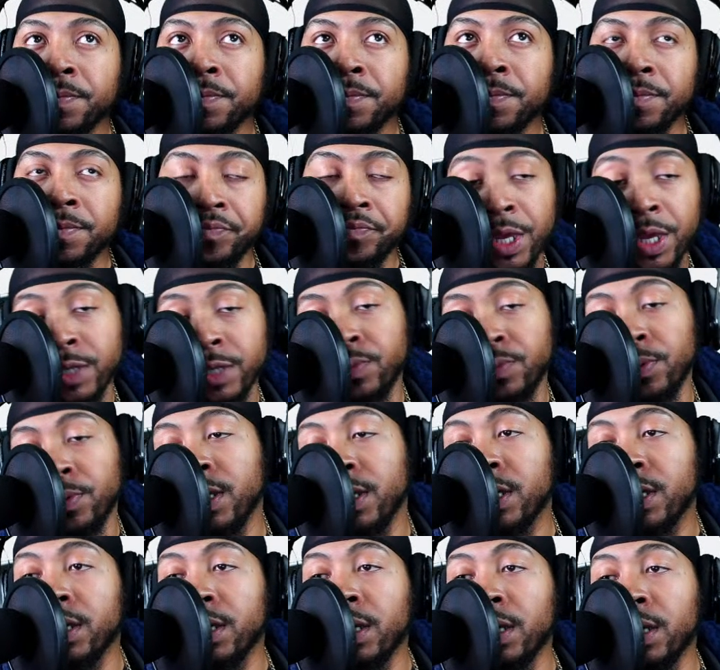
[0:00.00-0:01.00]
that's pretty
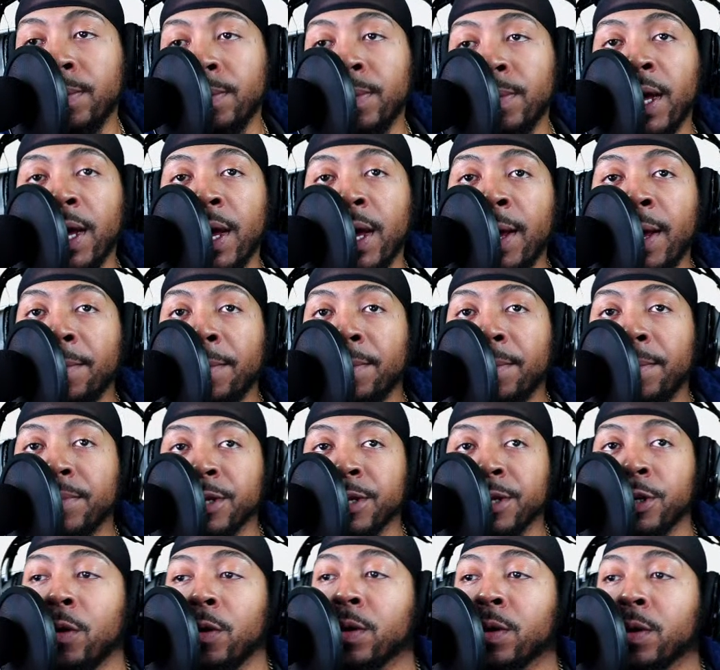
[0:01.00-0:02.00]
good, man. You
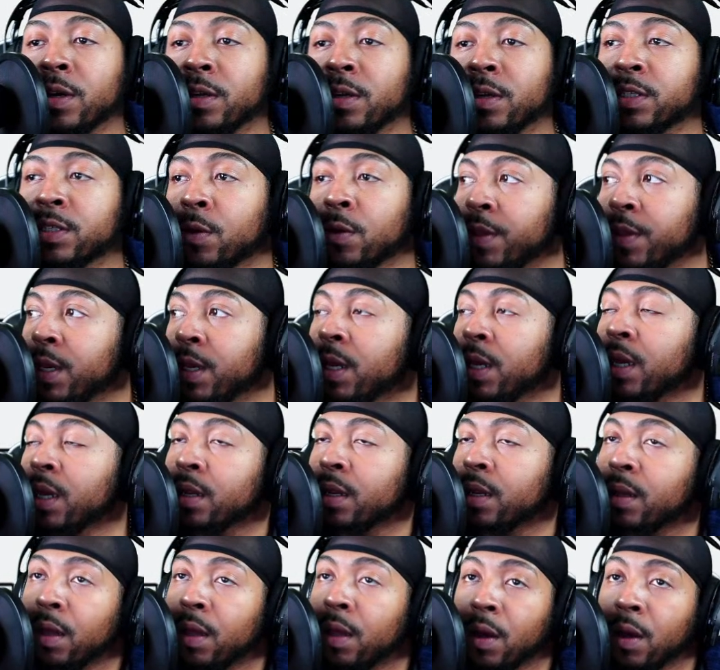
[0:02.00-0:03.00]
know, so then
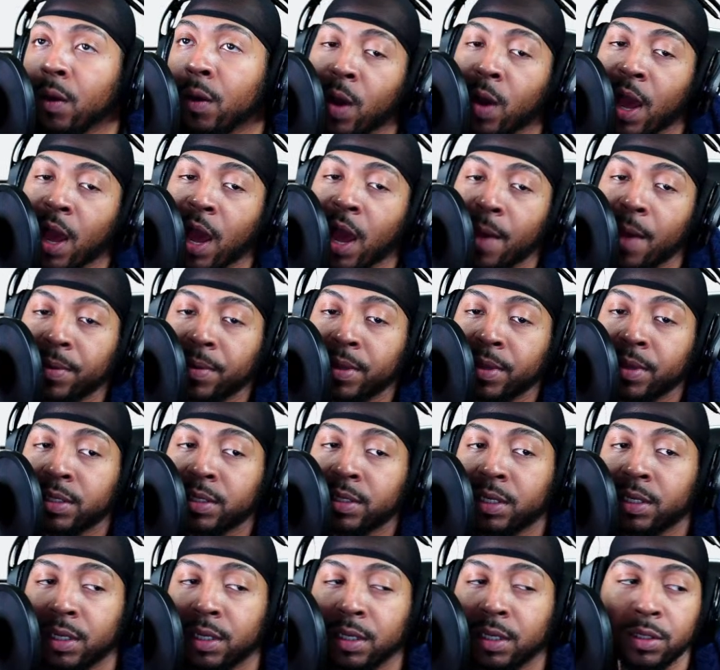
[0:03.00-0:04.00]
what happens
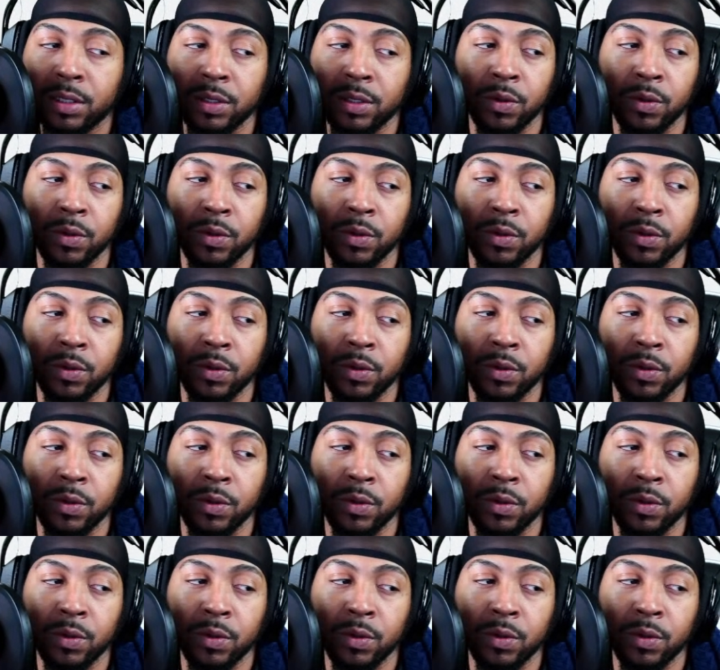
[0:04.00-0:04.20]
is you can